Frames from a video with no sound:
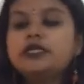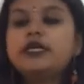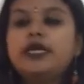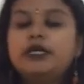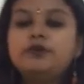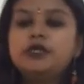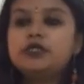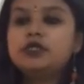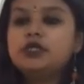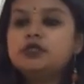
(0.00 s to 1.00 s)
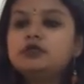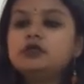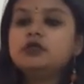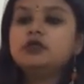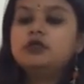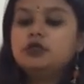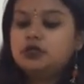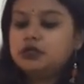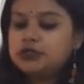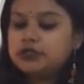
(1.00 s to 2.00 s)
the element in
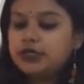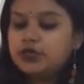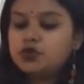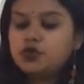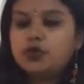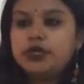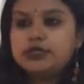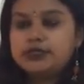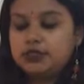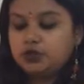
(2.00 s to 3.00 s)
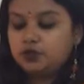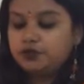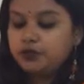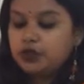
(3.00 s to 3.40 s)
the second row is 0.